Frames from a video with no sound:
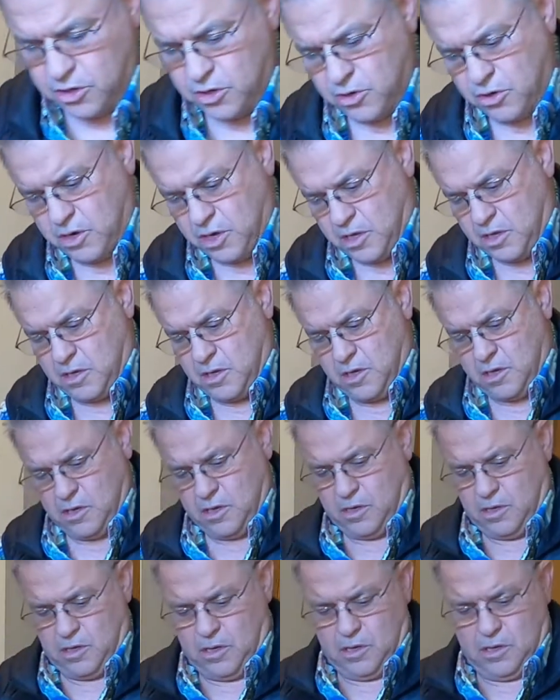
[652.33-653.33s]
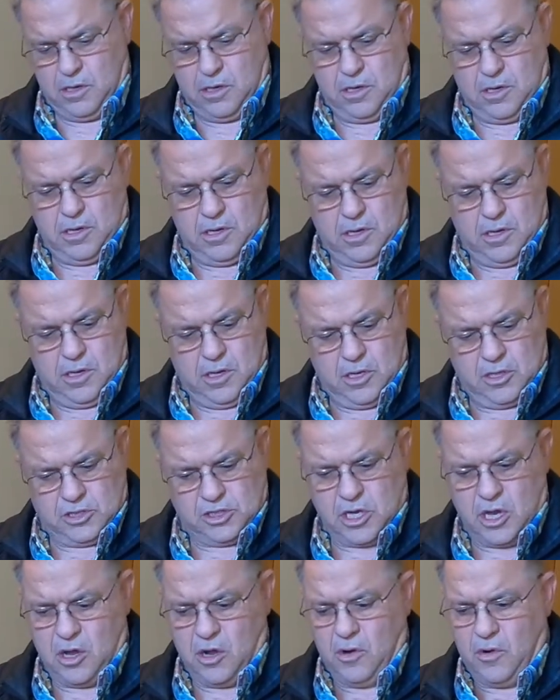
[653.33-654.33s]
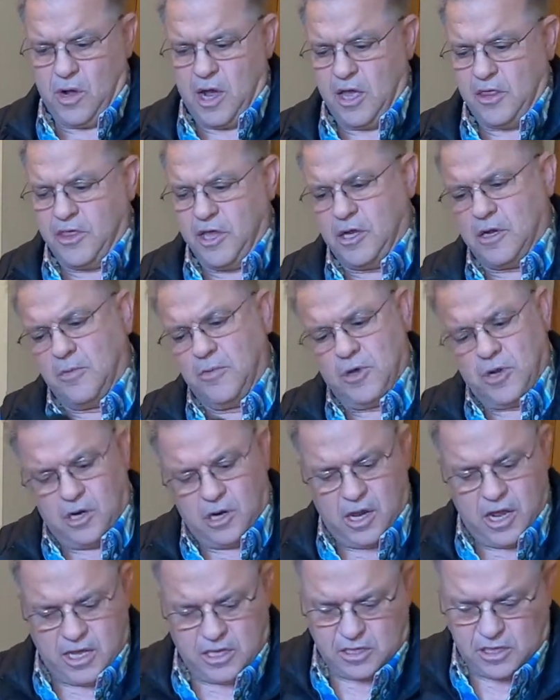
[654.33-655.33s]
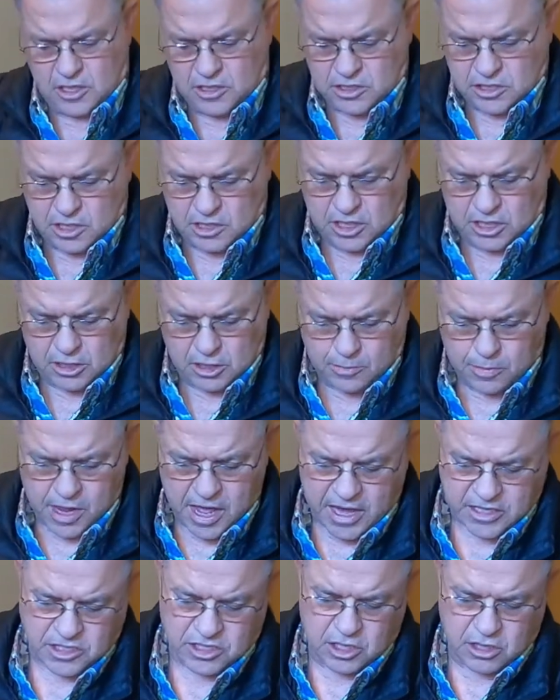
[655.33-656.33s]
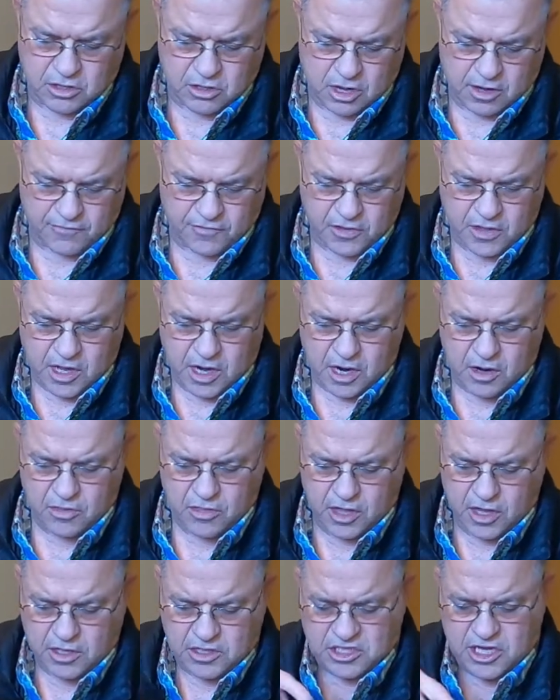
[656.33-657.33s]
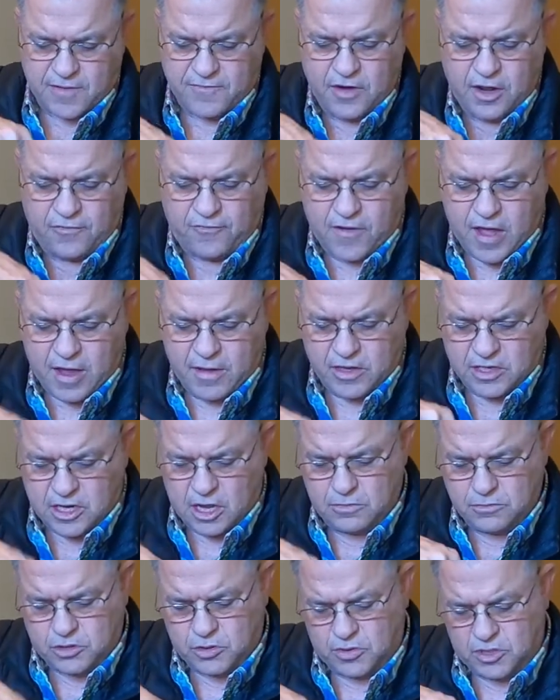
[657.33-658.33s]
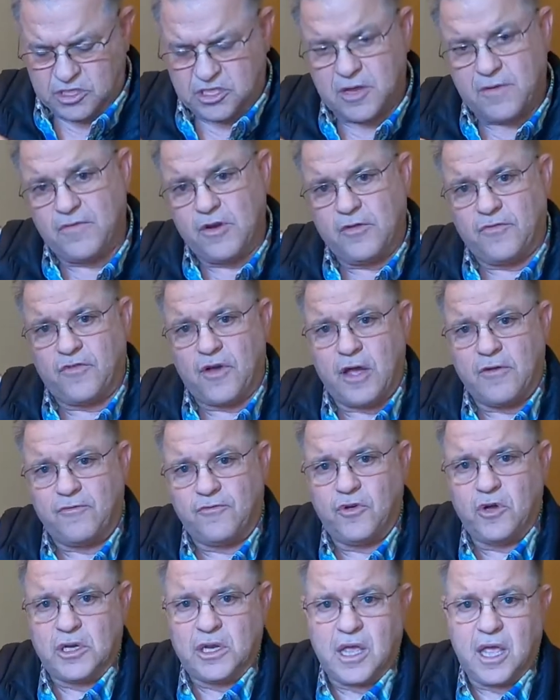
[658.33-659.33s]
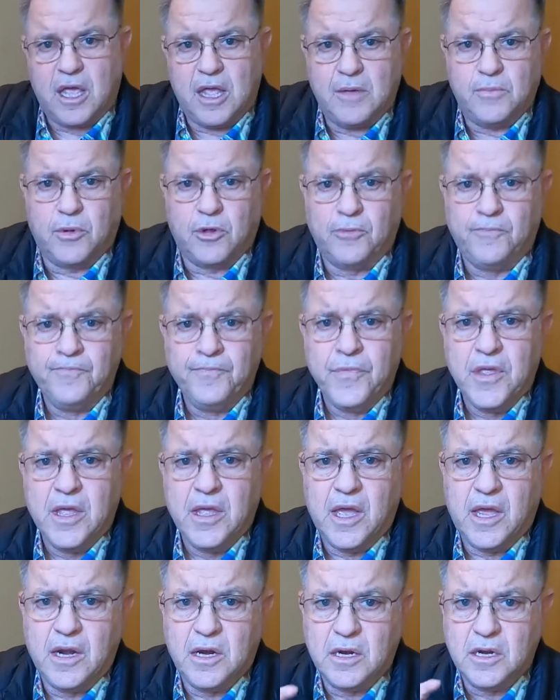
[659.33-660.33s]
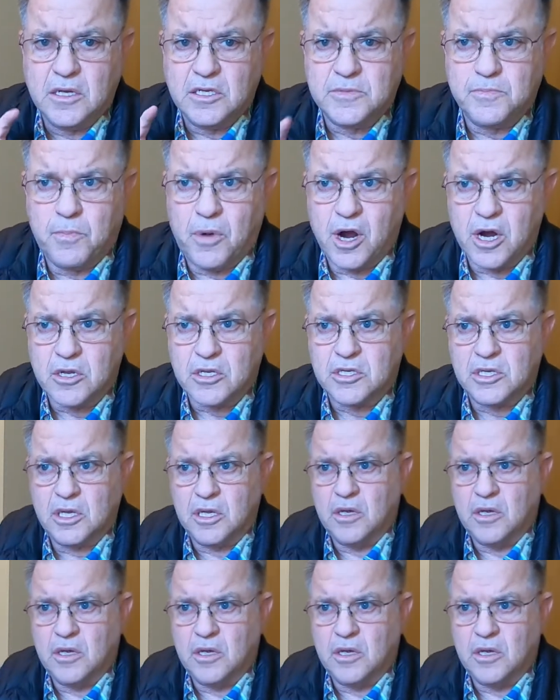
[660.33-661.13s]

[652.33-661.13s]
unit. So I think I'm going to like this. I'll get the plastic off of there. It comes with a 75-foot cable, and it is marked